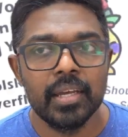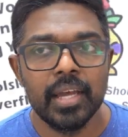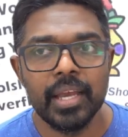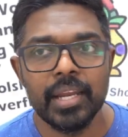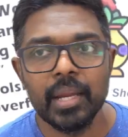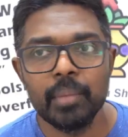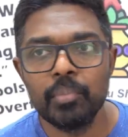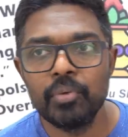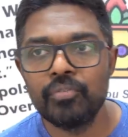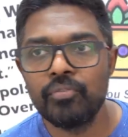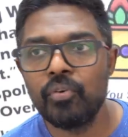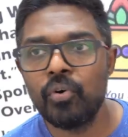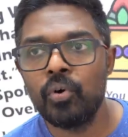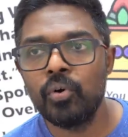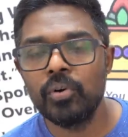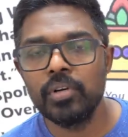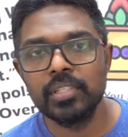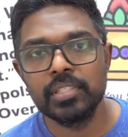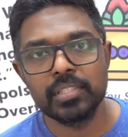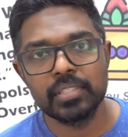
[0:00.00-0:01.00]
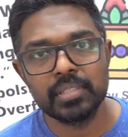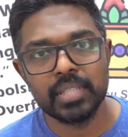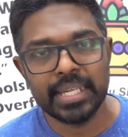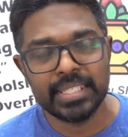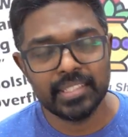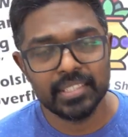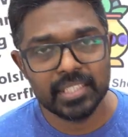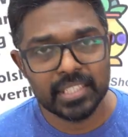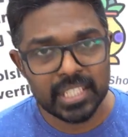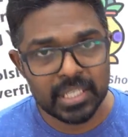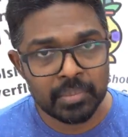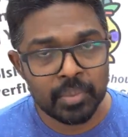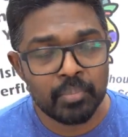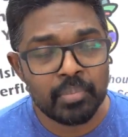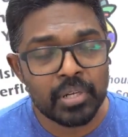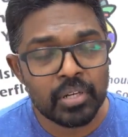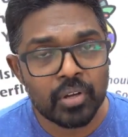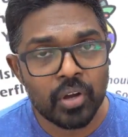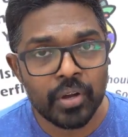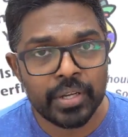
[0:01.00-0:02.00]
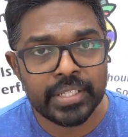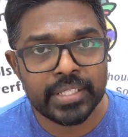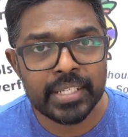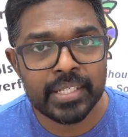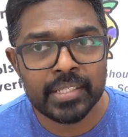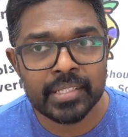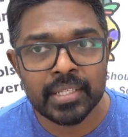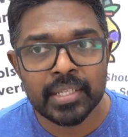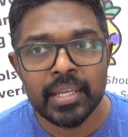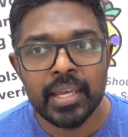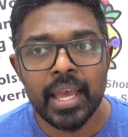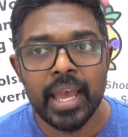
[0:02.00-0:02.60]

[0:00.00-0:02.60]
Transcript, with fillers: And number four is write skimmable content.